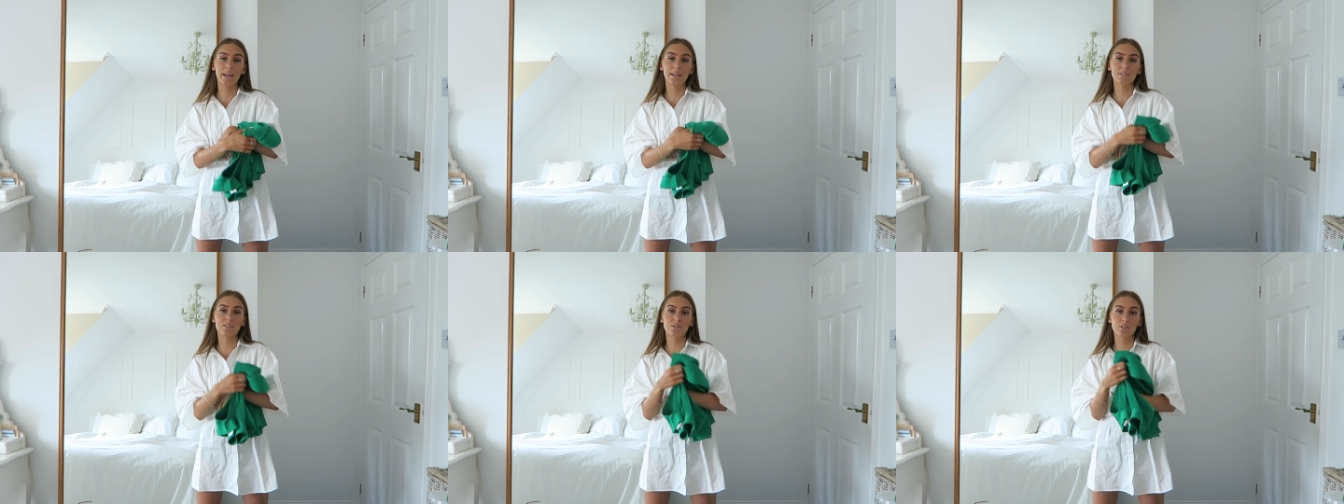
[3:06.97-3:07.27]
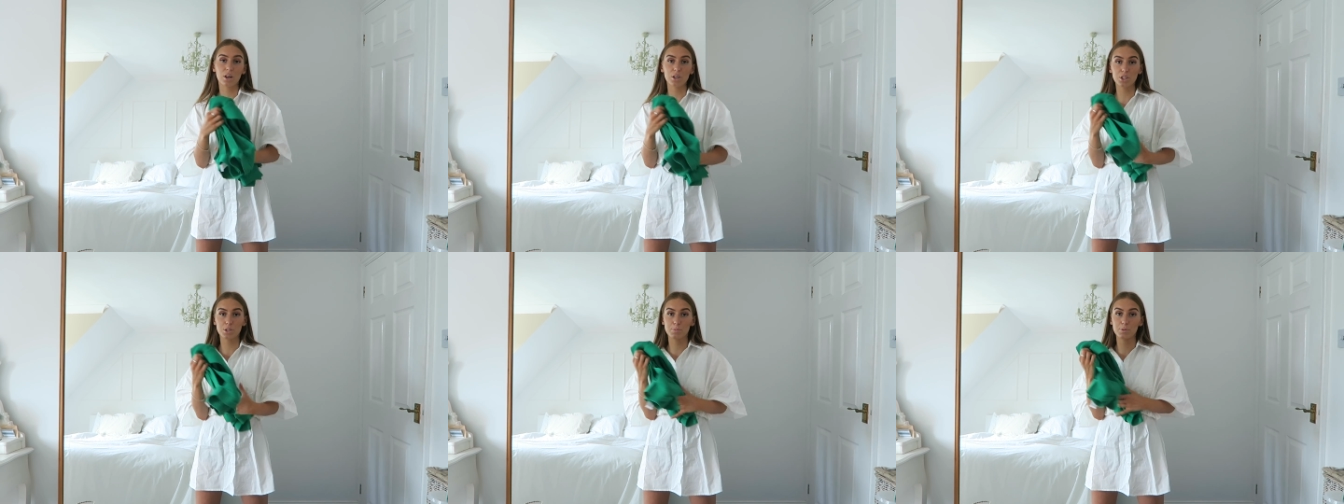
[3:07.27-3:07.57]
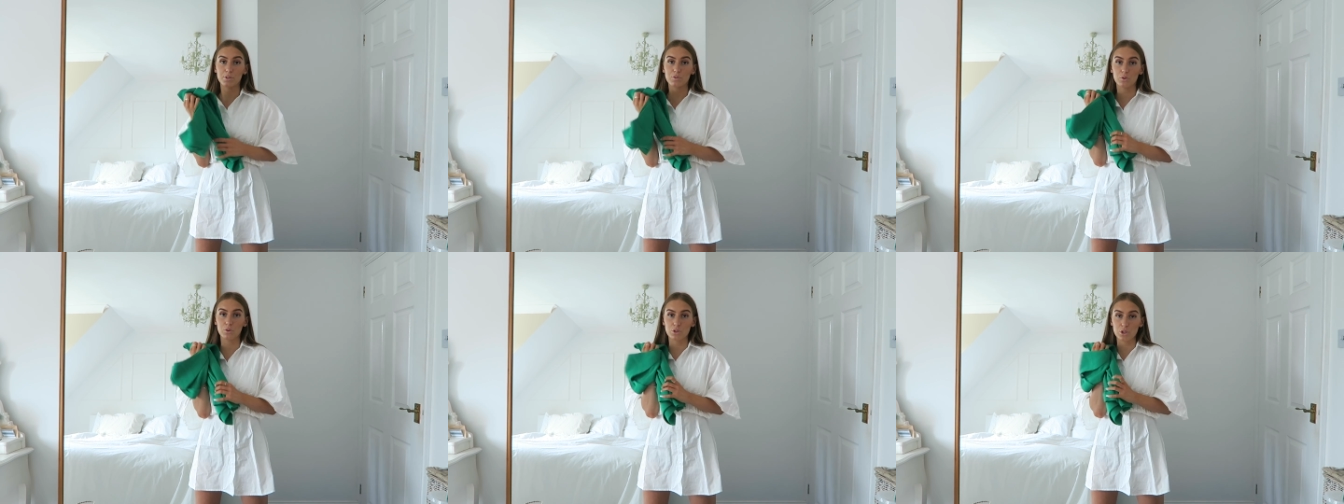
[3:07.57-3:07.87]
It's such a
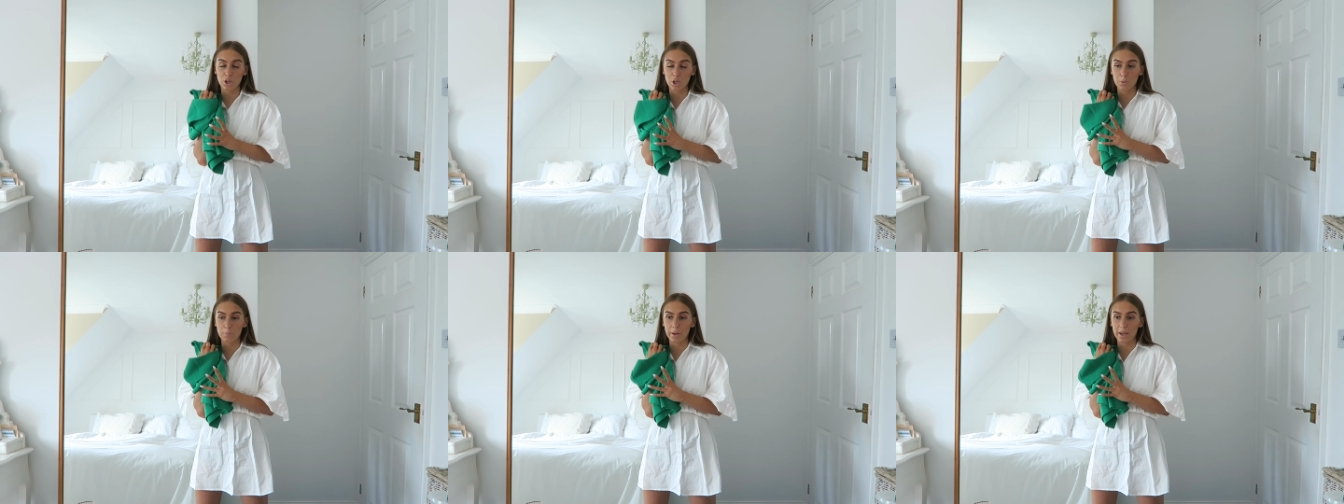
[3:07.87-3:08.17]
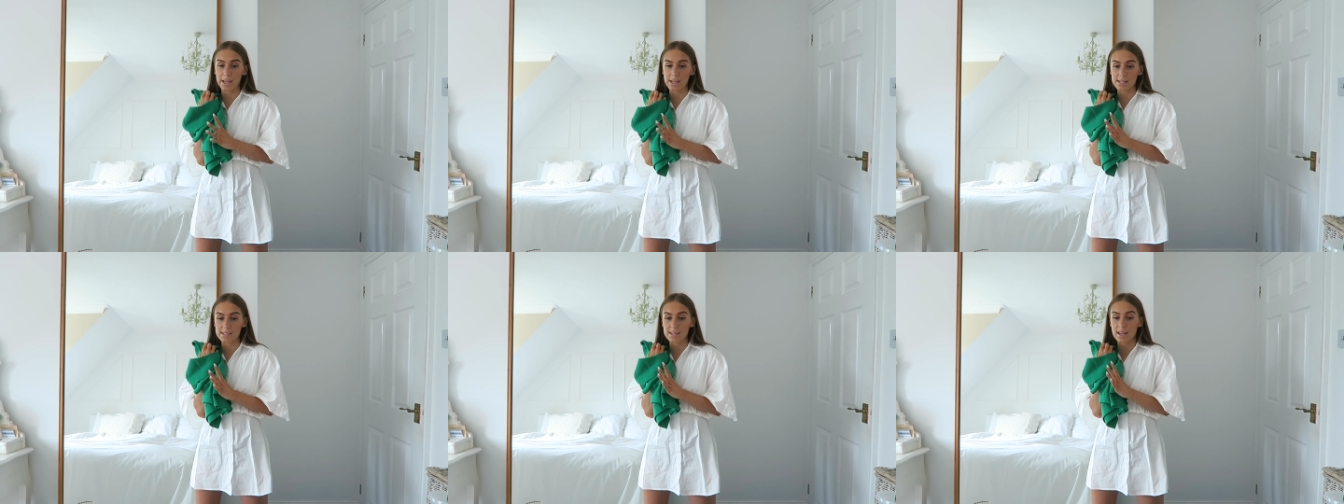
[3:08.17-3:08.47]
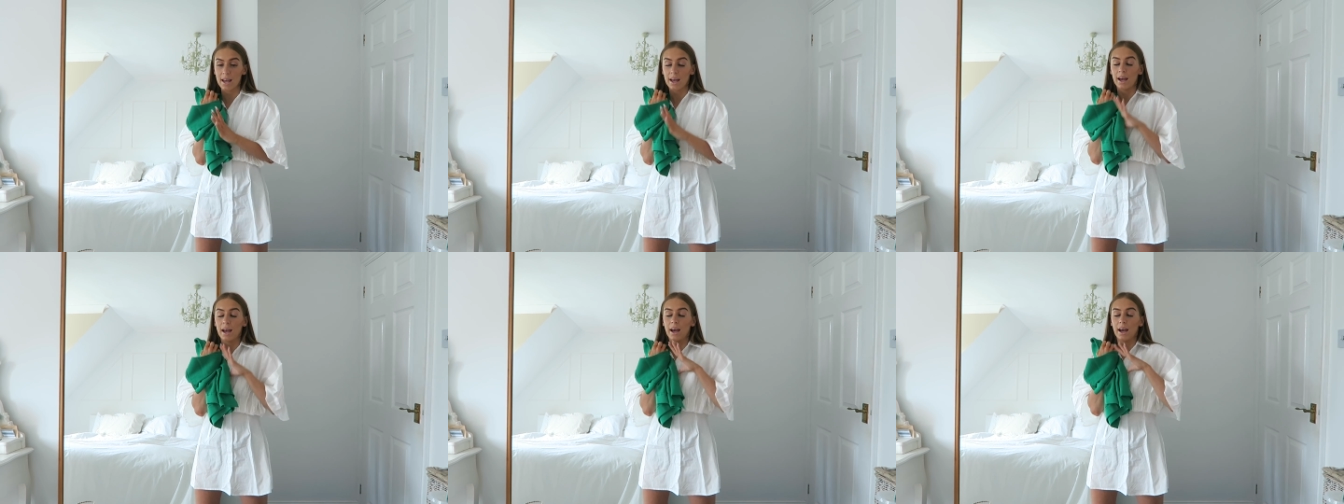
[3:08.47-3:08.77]
beautiful
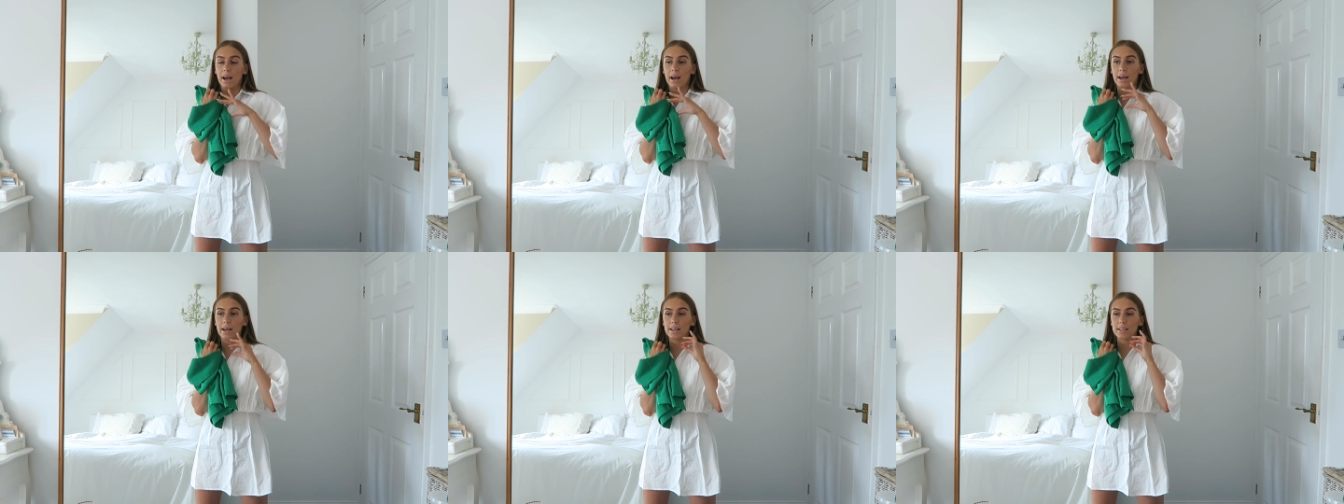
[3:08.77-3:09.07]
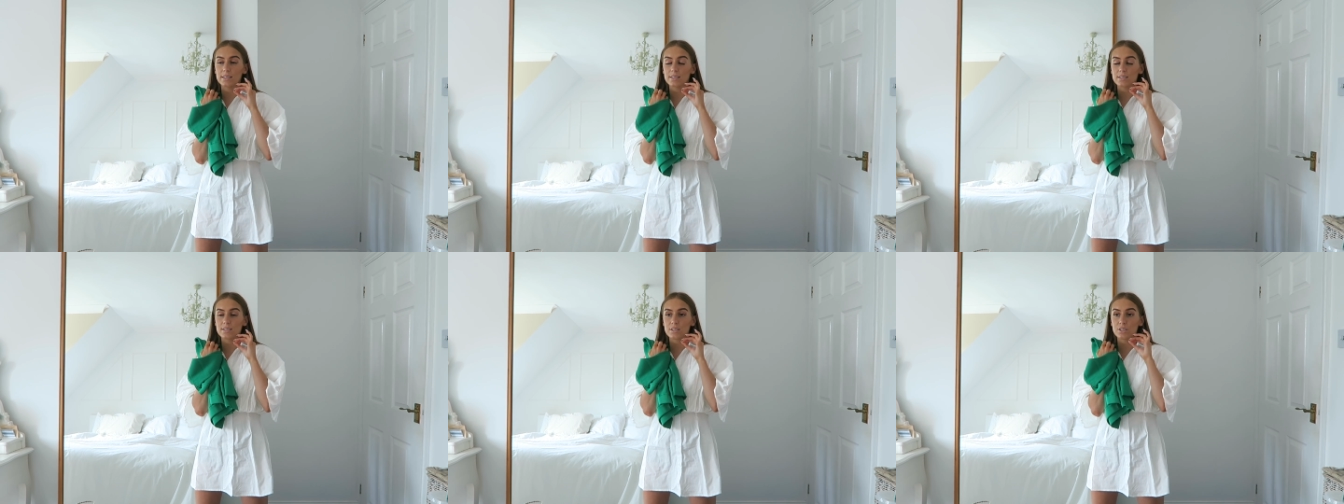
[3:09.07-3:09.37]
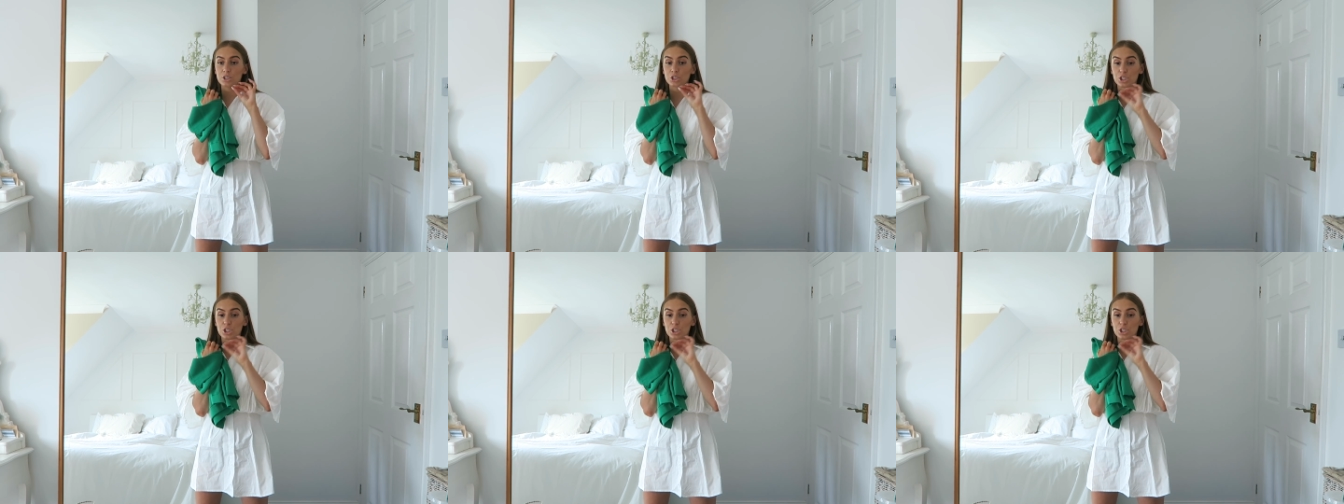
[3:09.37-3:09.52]
two-piece, and